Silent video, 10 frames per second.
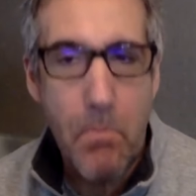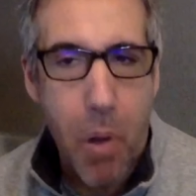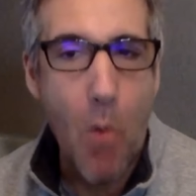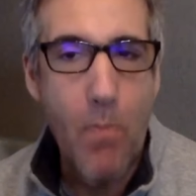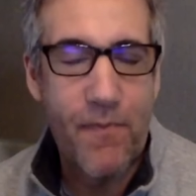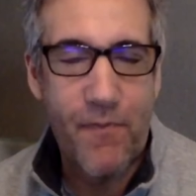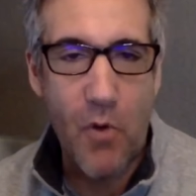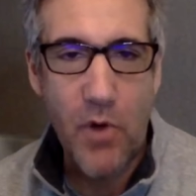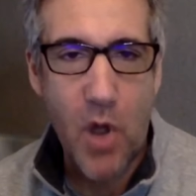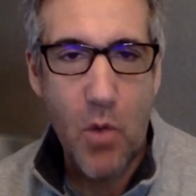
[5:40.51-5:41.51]
Pope
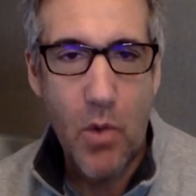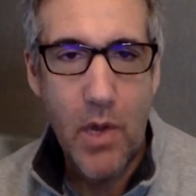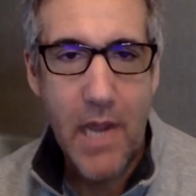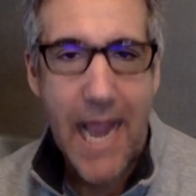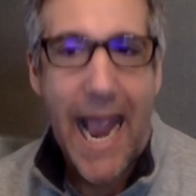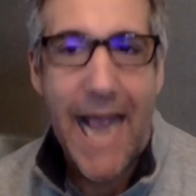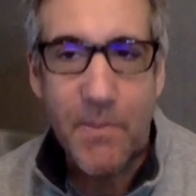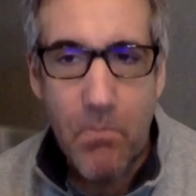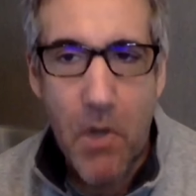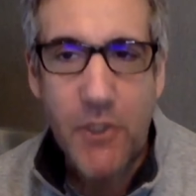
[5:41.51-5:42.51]
photo
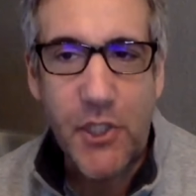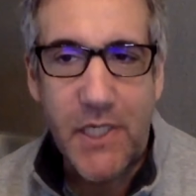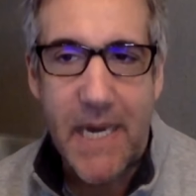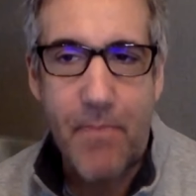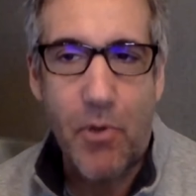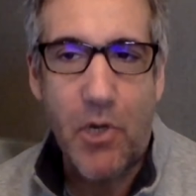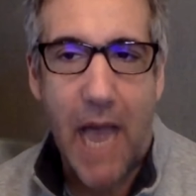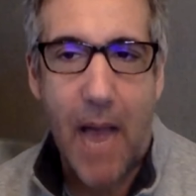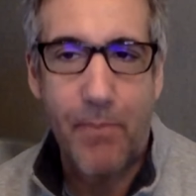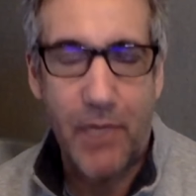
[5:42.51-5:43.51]
has much deeper
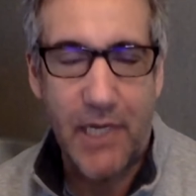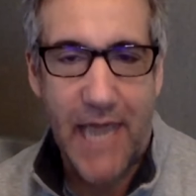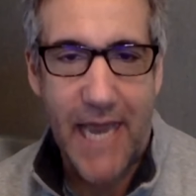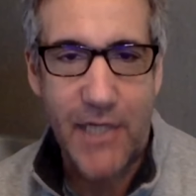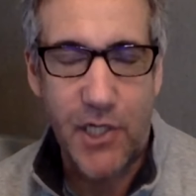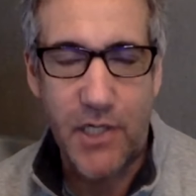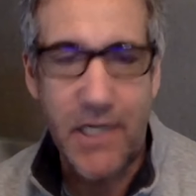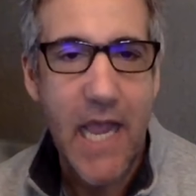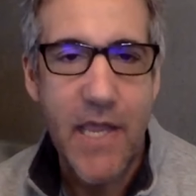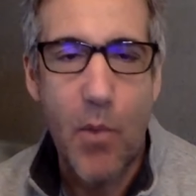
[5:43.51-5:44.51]

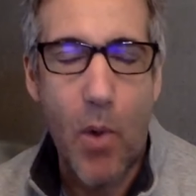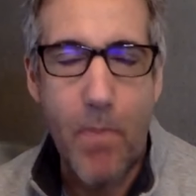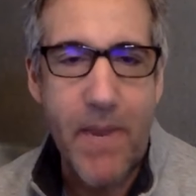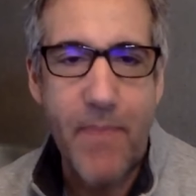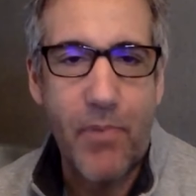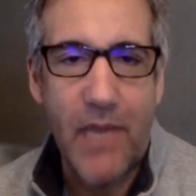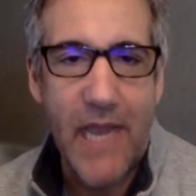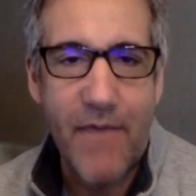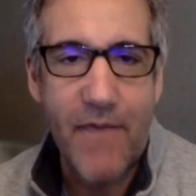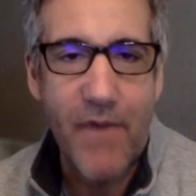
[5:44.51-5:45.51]
complications than what people
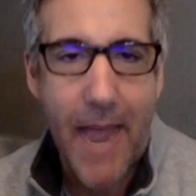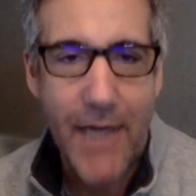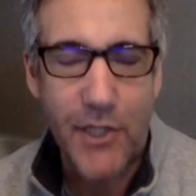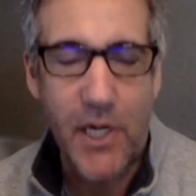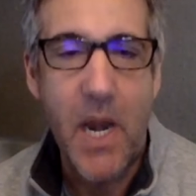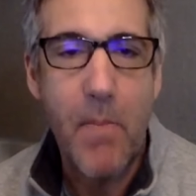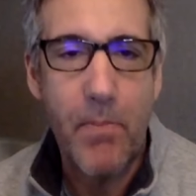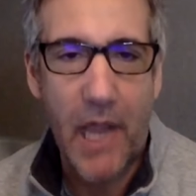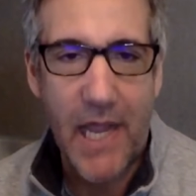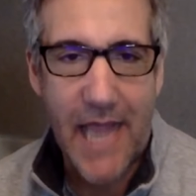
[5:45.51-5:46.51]
even imagine.
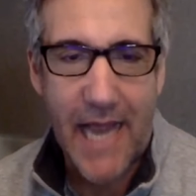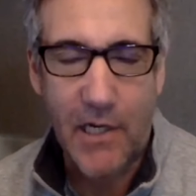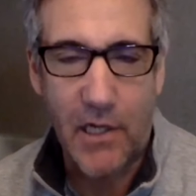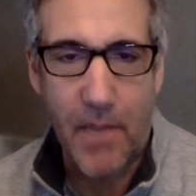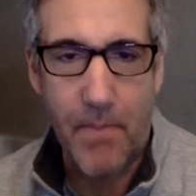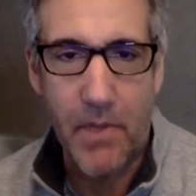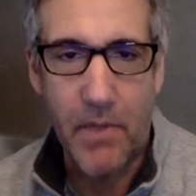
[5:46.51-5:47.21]
Play that clip.